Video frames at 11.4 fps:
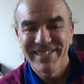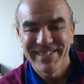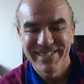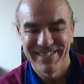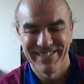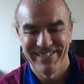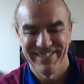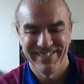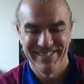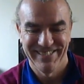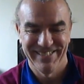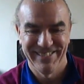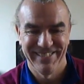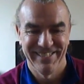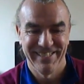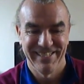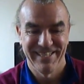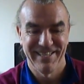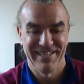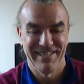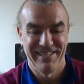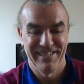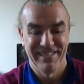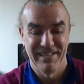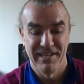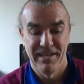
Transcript: [no speech]